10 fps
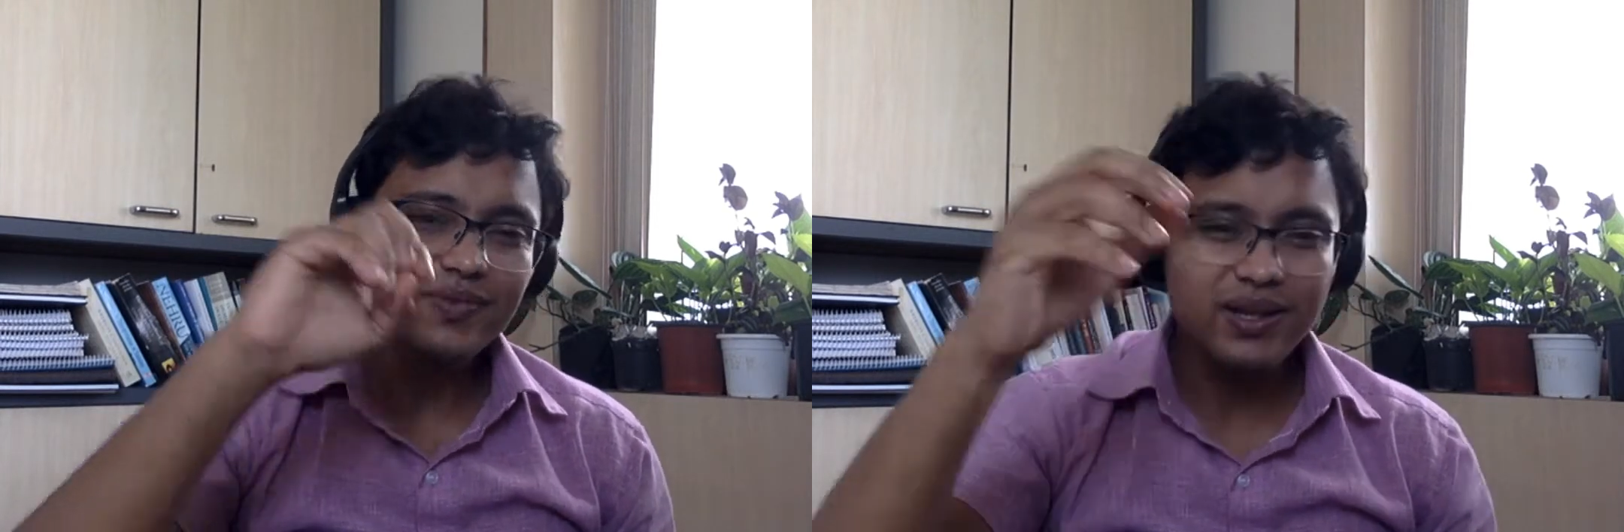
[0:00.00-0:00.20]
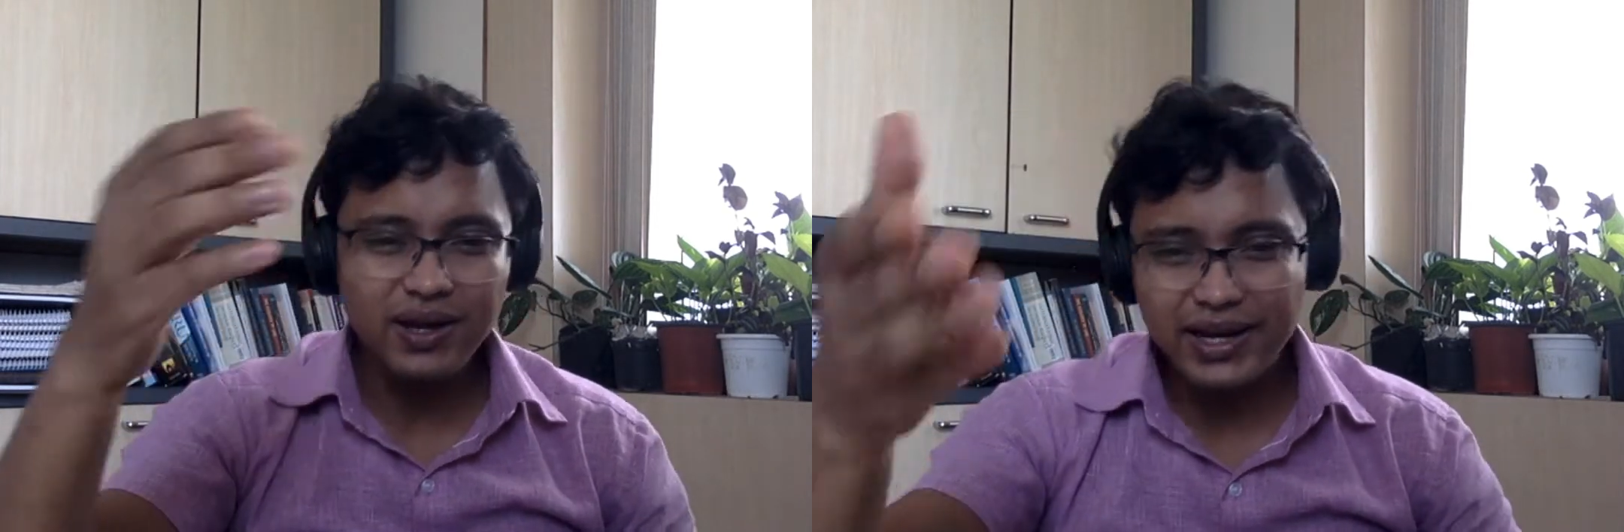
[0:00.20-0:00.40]

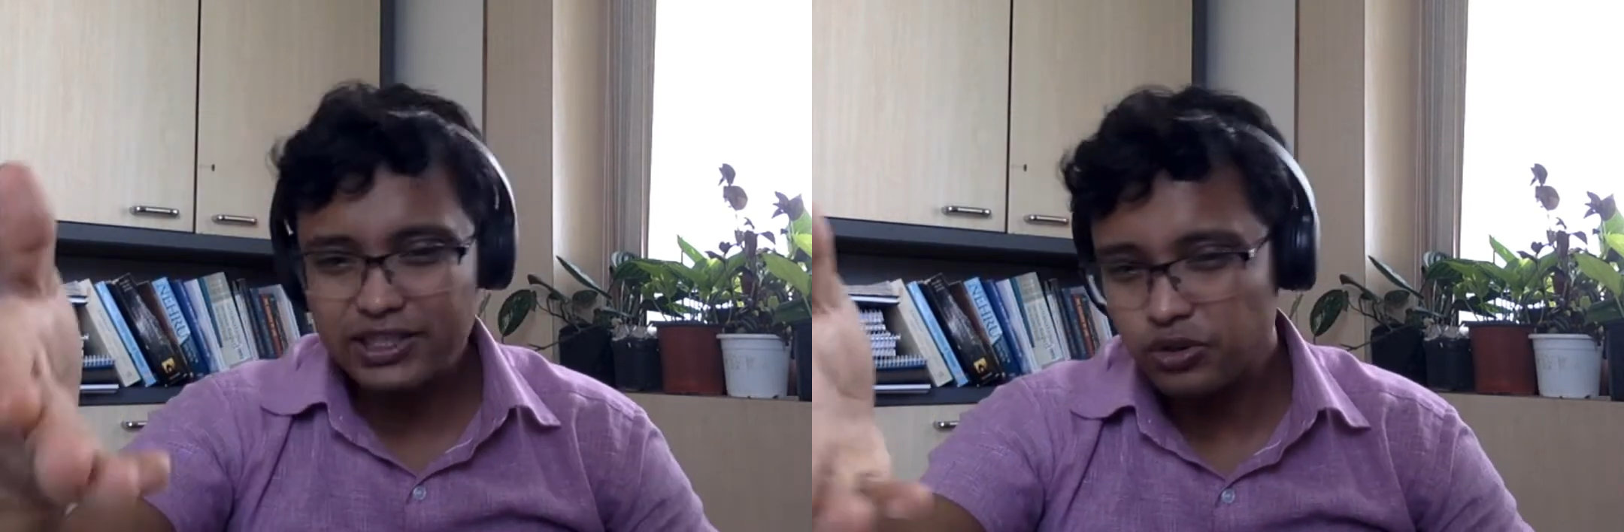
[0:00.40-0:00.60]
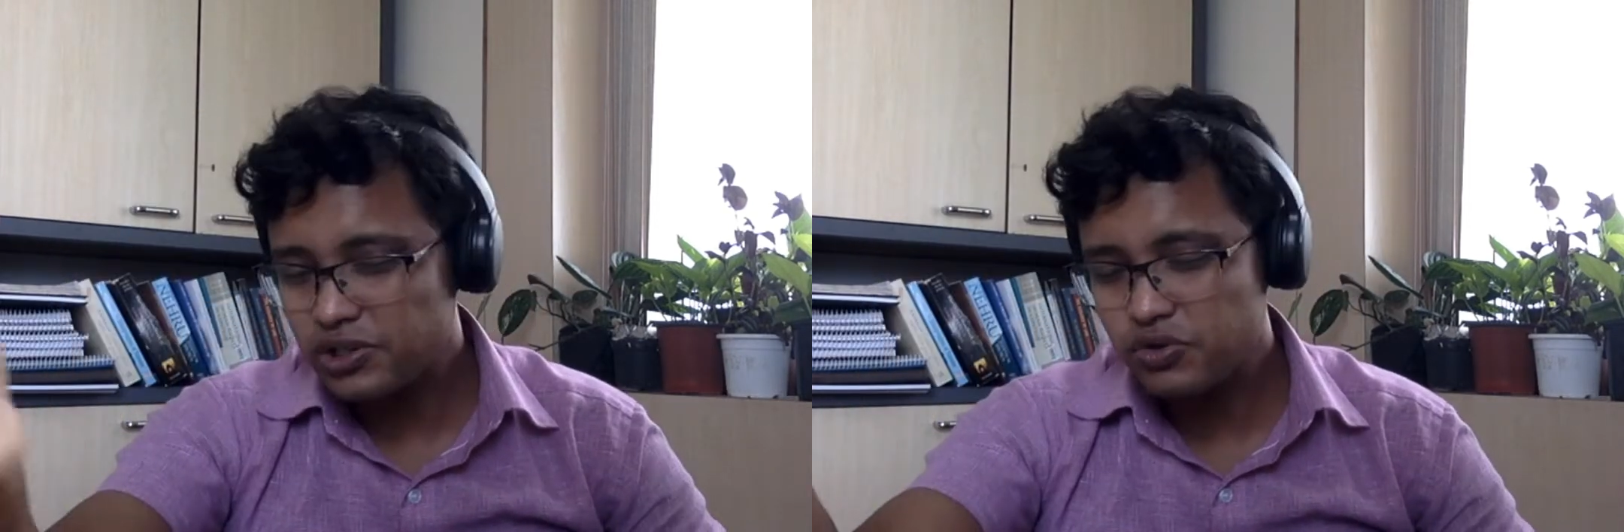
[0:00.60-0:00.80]
I
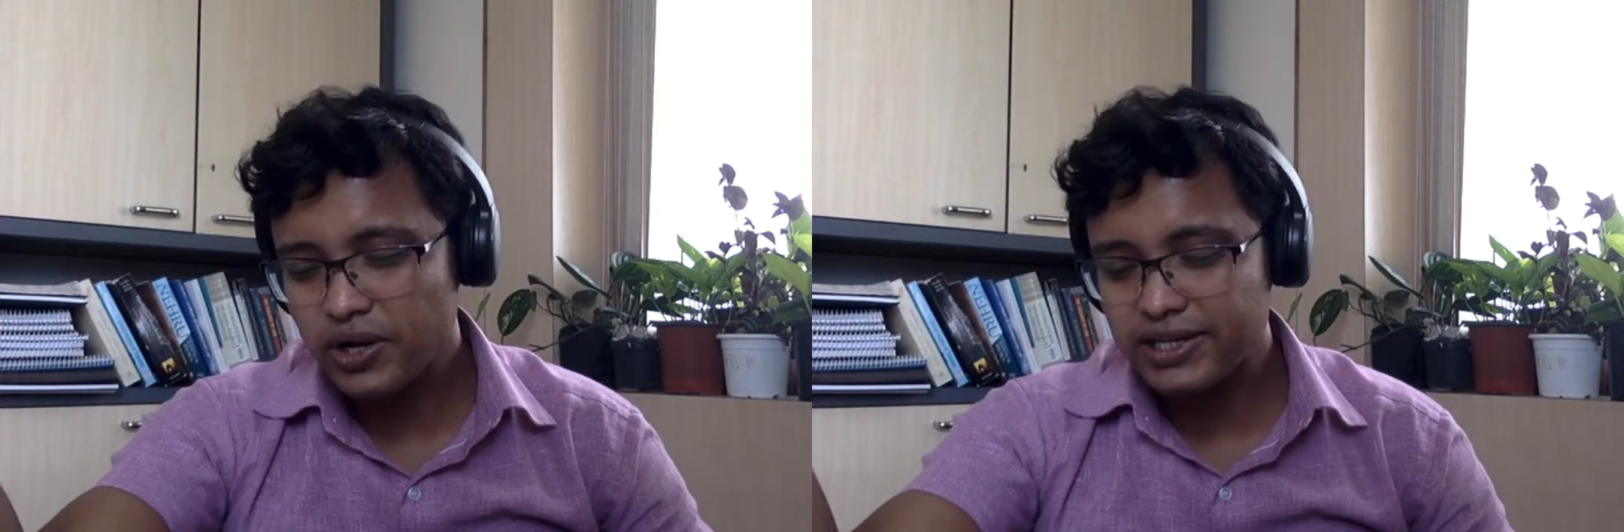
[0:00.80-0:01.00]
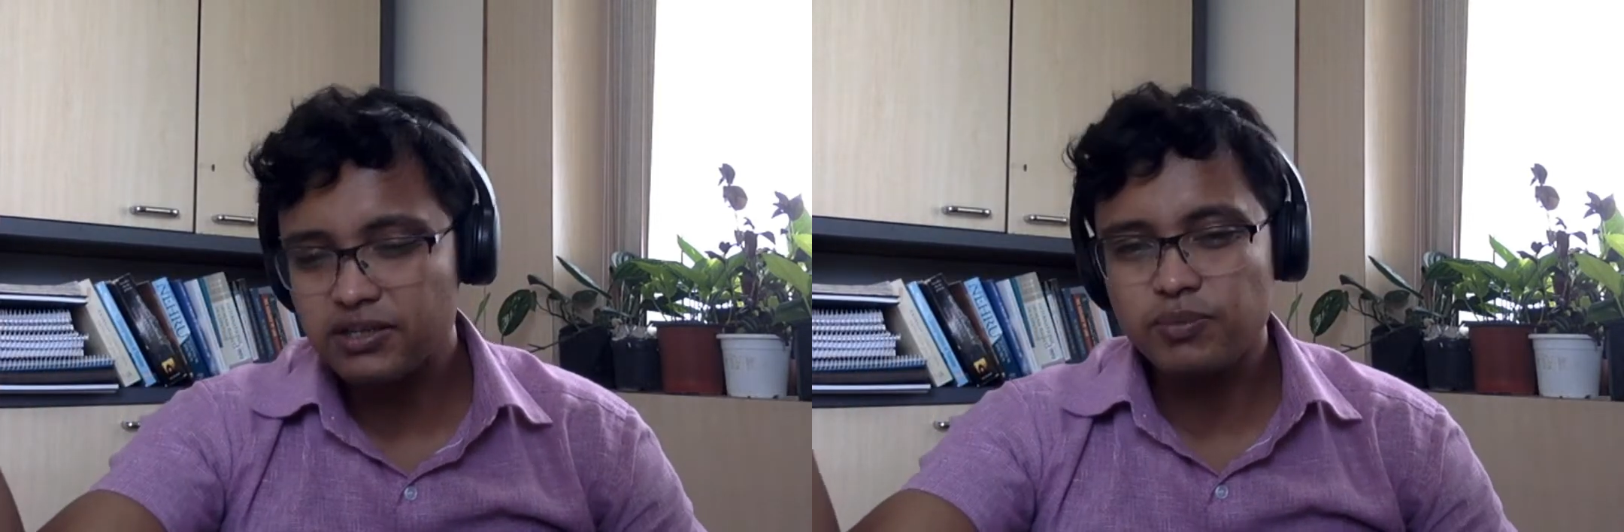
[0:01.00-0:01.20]
told you
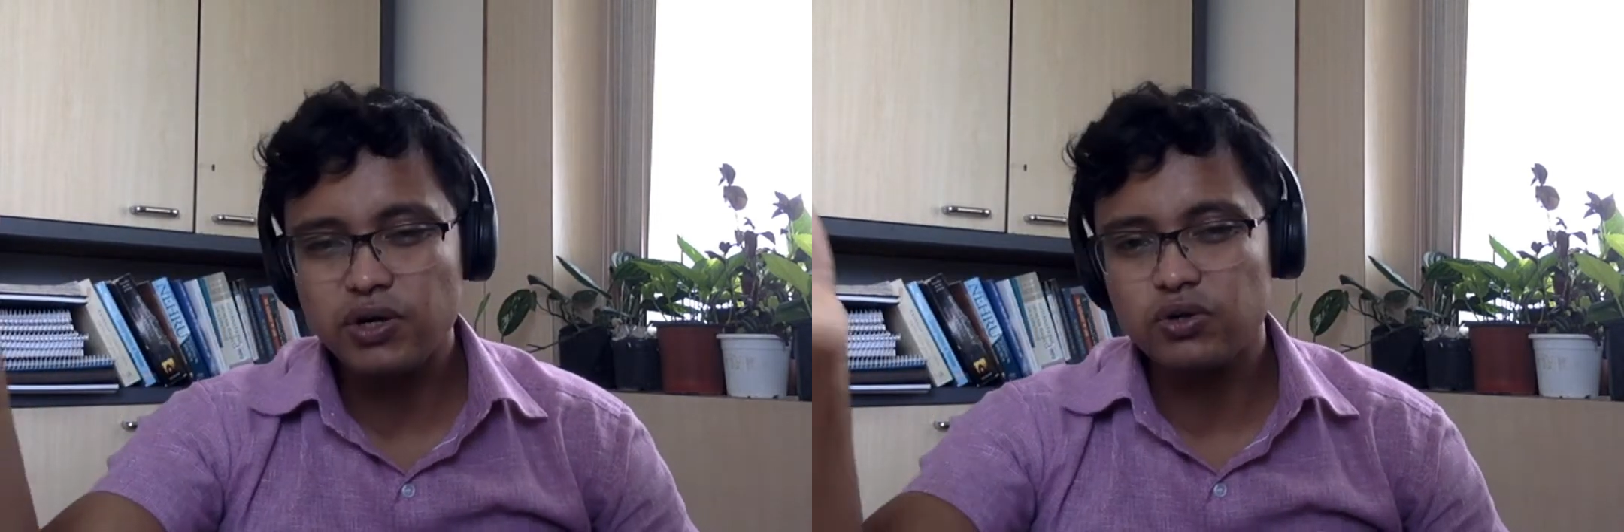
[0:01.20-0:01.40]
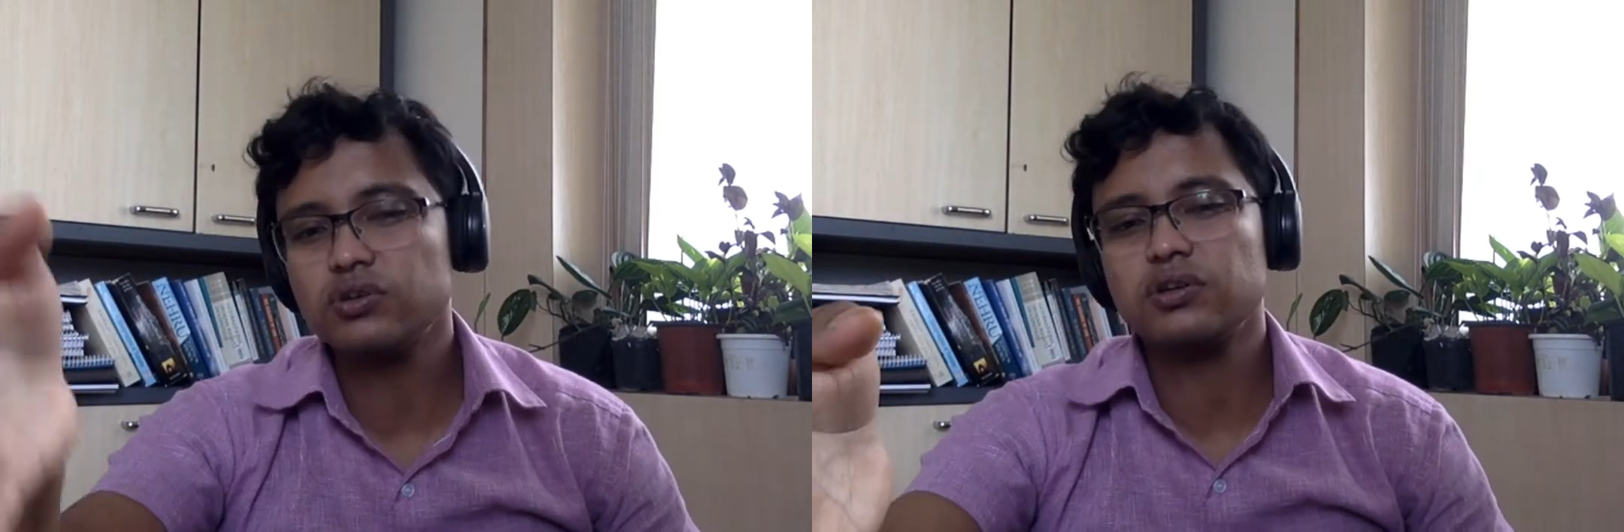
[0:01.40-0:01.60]
guys
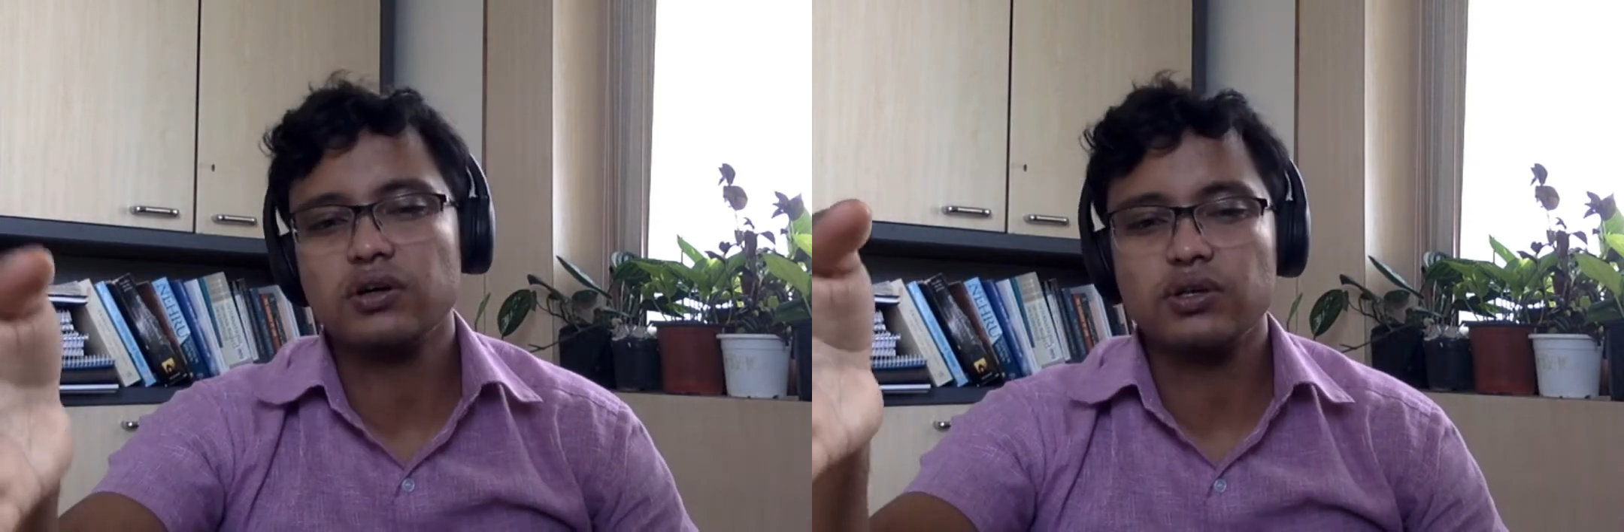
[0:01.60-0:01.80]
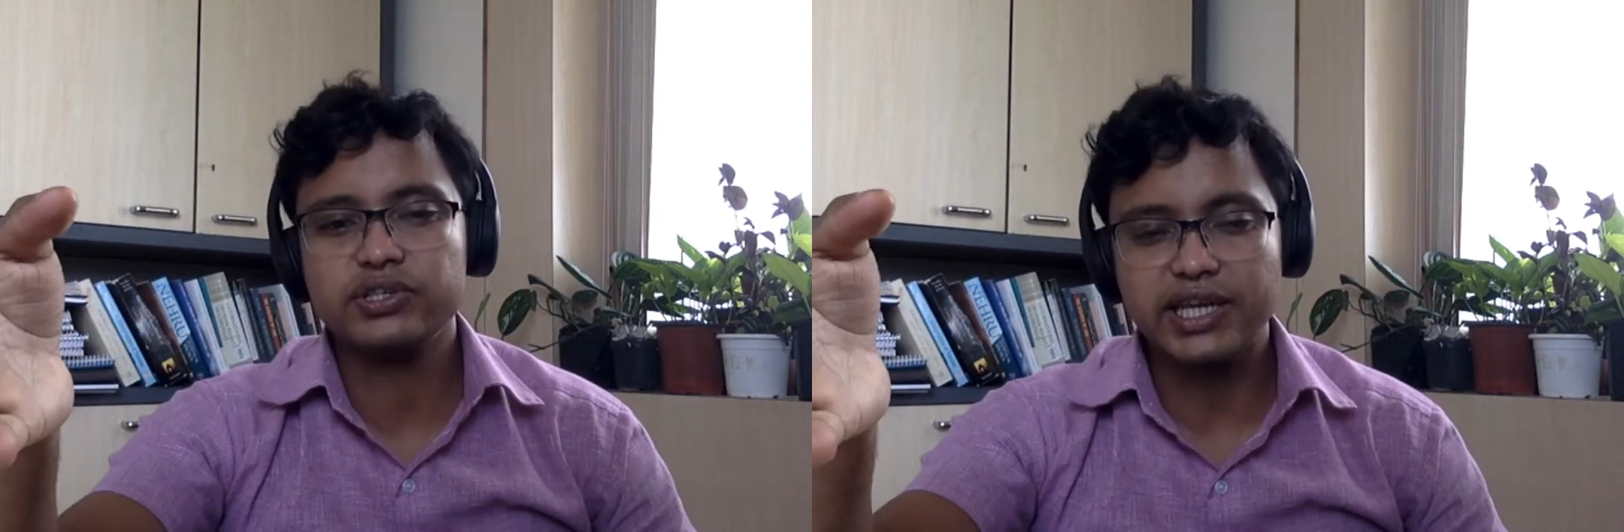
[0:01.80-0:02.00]
about